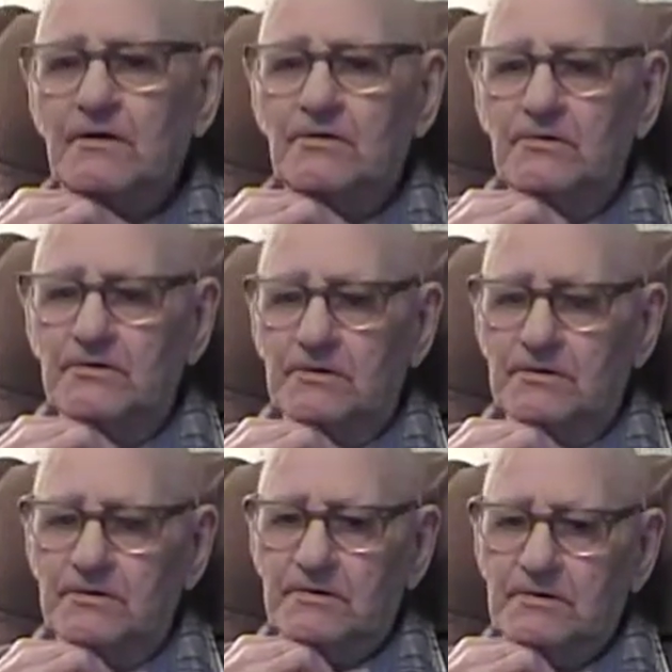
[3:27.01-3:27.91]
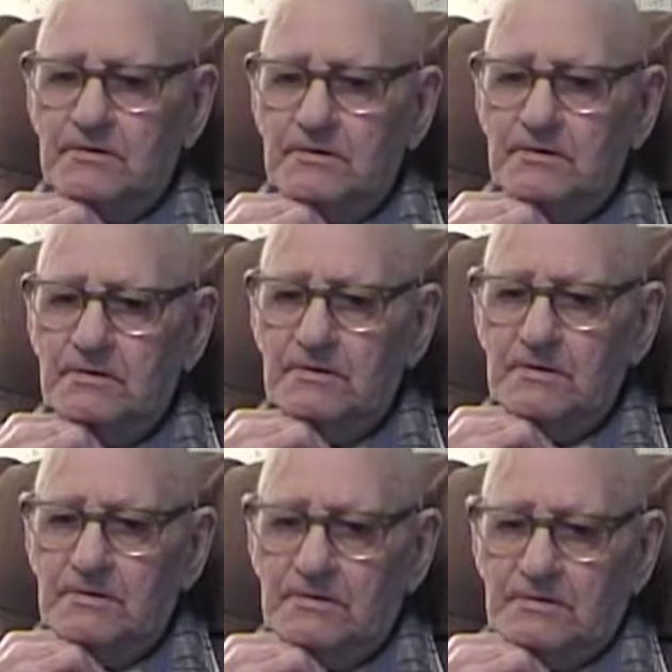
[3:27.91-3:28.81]
Oh yeah, I had
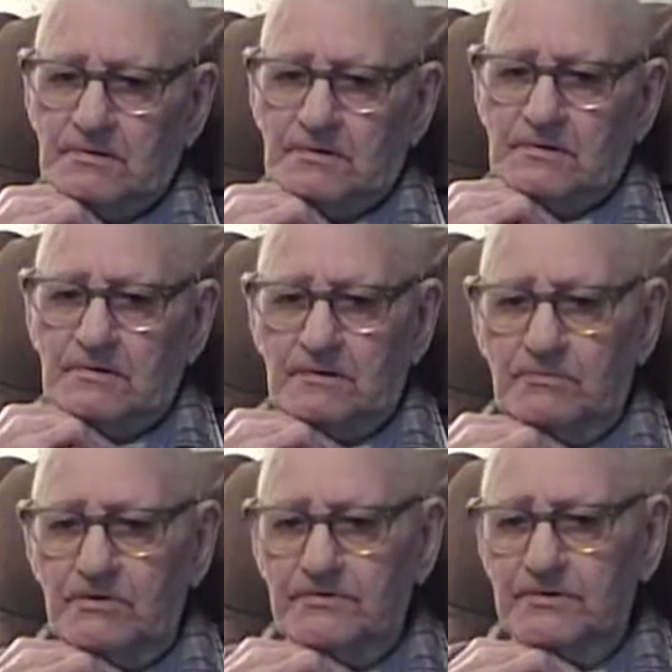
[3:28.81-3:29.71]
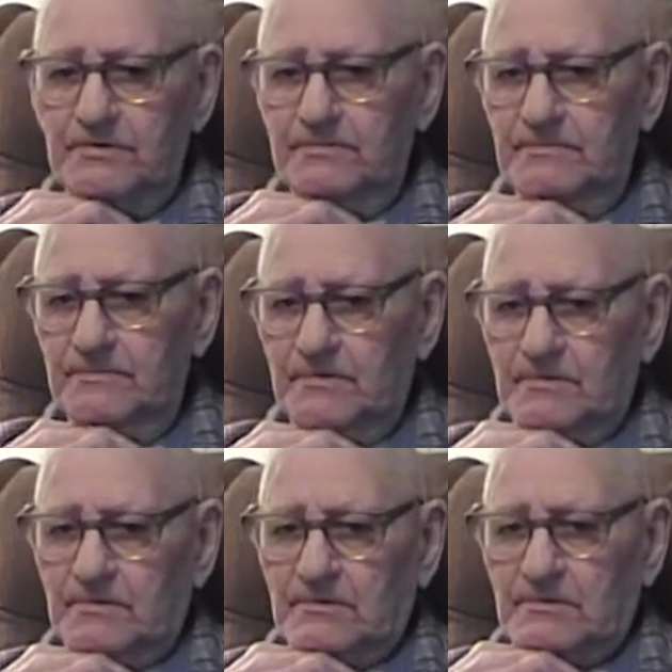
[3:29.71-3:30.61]
a brother
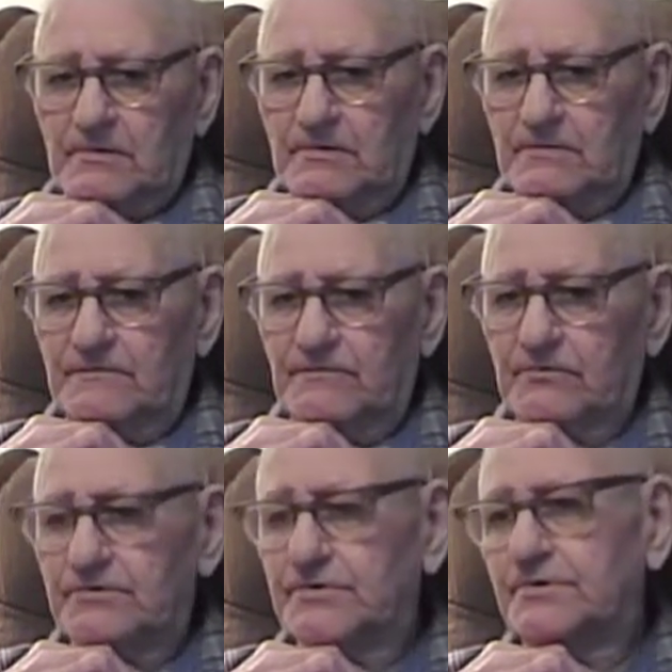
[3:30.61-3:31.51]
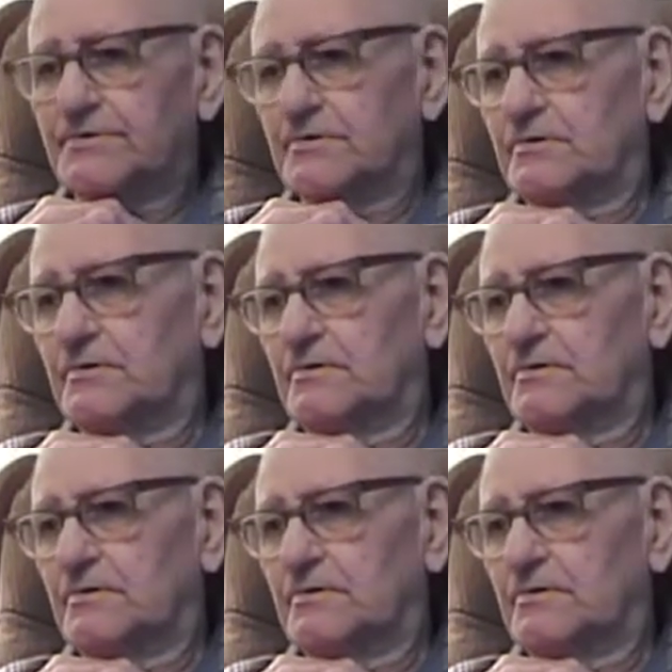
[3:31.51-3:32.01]
and 4 sisters.